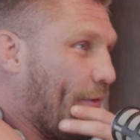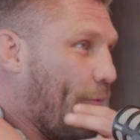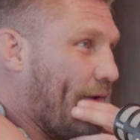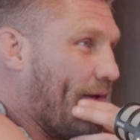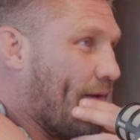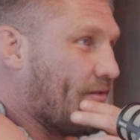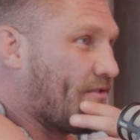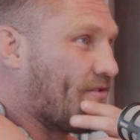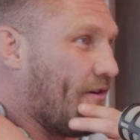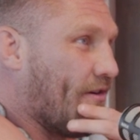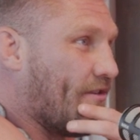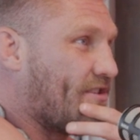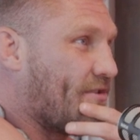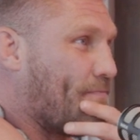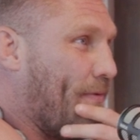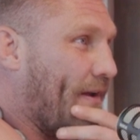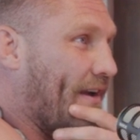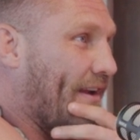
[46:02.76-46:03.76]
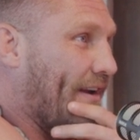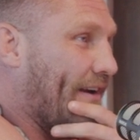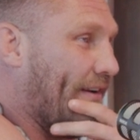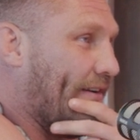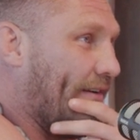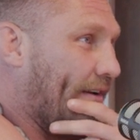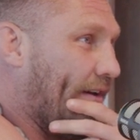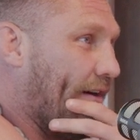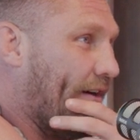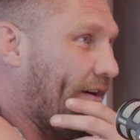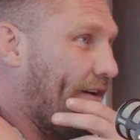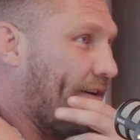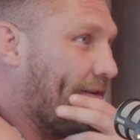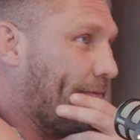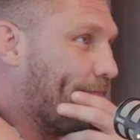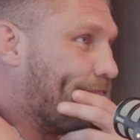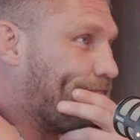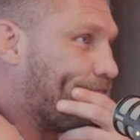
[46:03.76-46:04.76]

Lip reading: the wheels start spinning. But